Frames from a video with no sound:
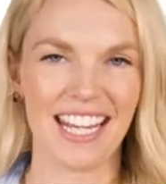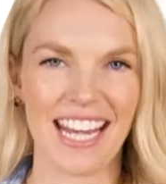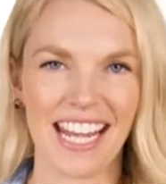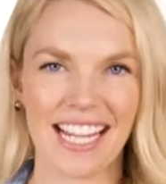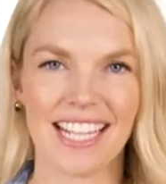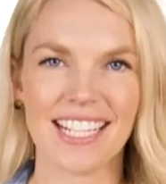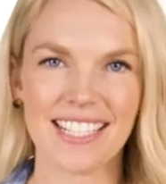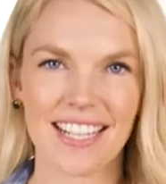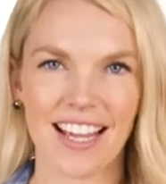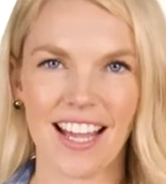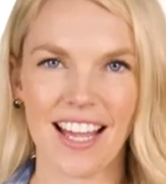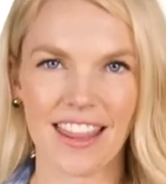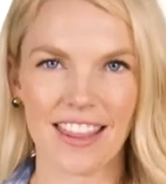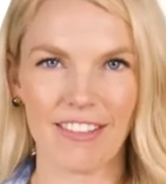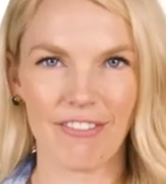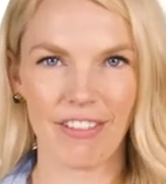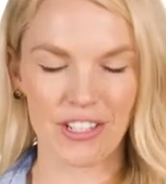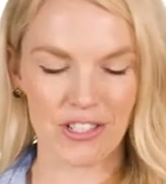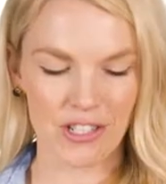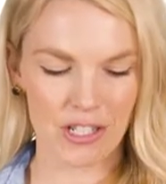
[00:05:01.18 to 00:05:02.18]
next on
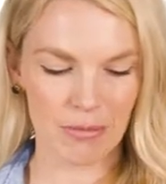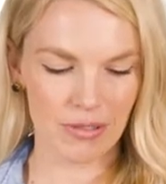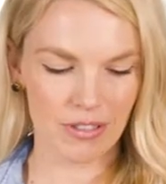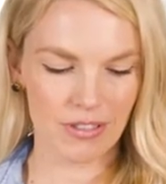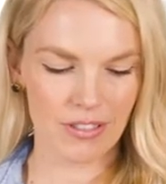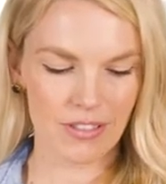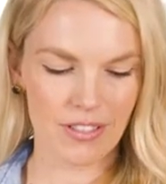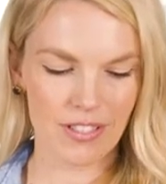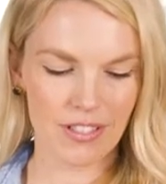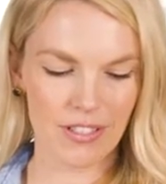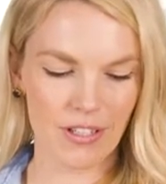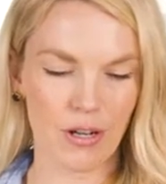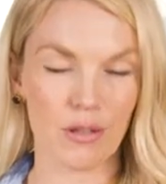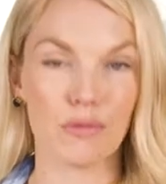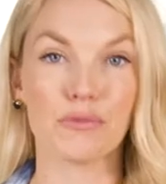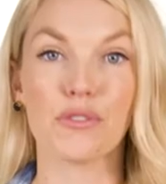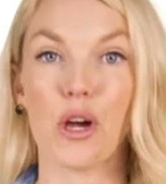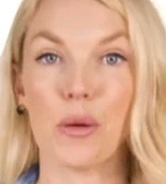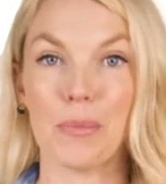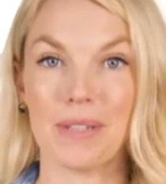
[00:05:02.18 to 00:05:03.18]
the vegetables are
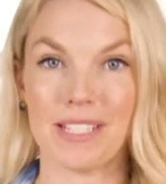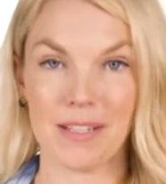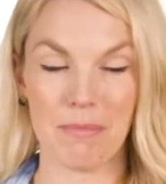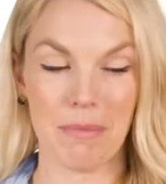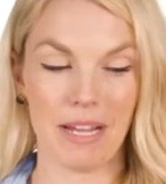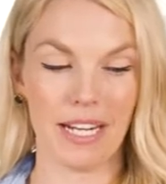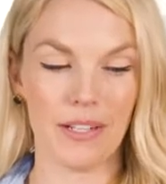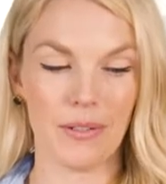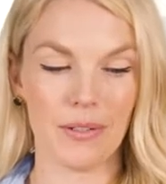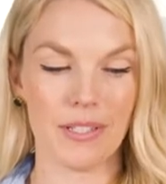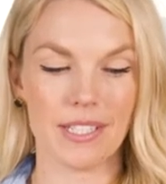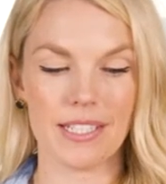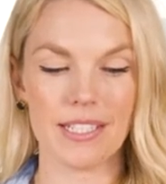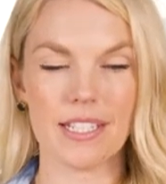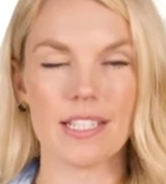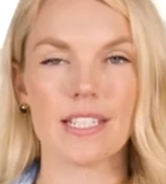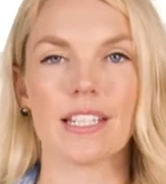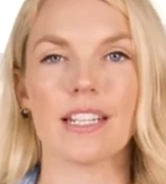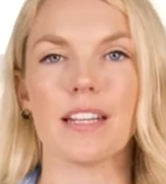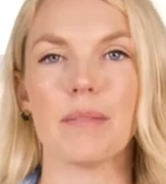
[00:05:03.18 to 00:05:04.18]
Roma tomatoes. This
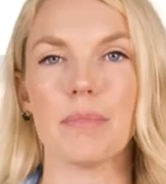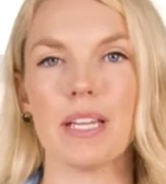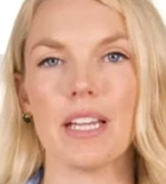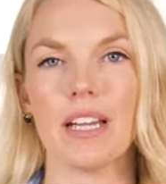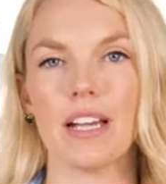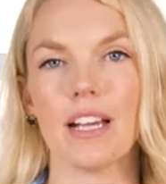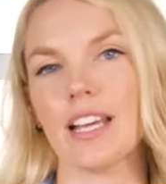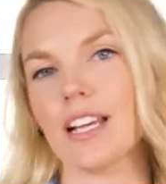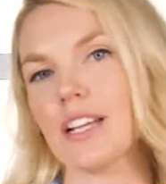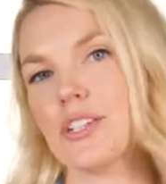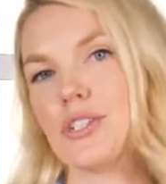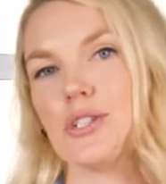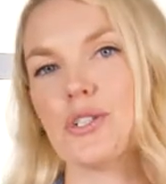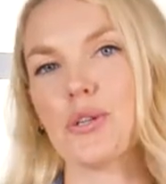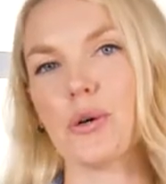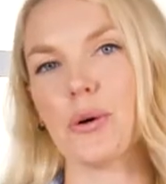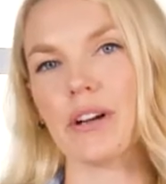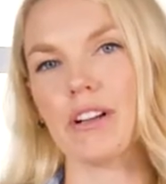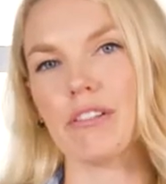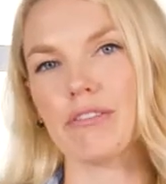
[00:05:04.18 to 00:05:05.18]
is gonna be like a
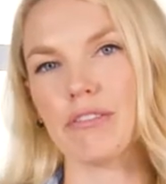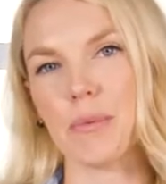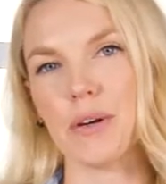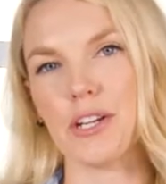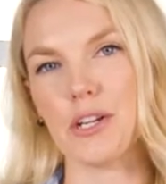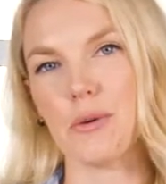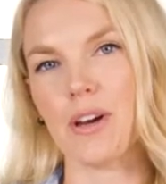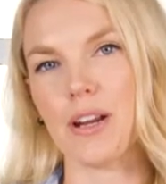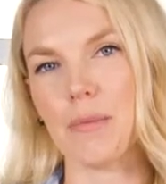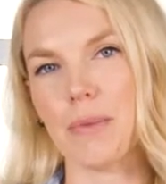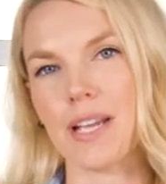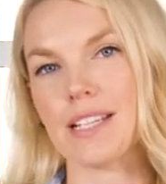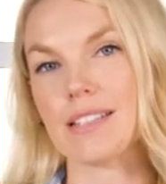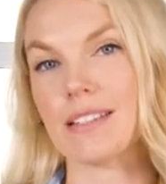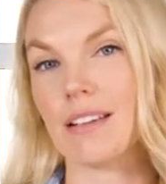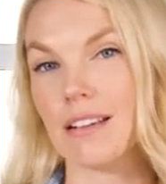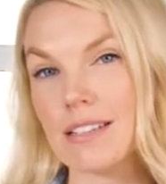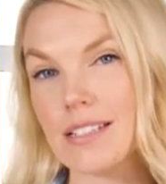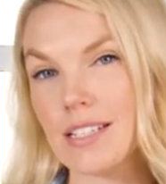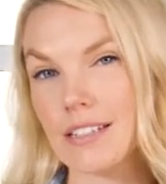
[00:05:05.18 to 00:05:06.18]
tutorial for when you wanna make
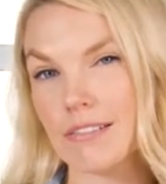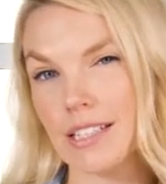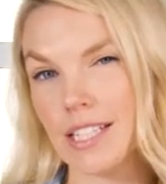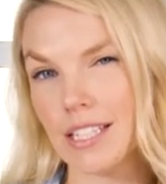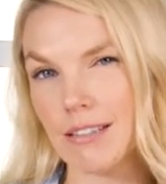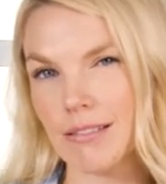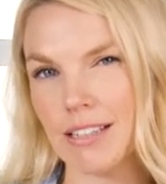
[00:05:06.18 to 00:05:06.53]
salsa really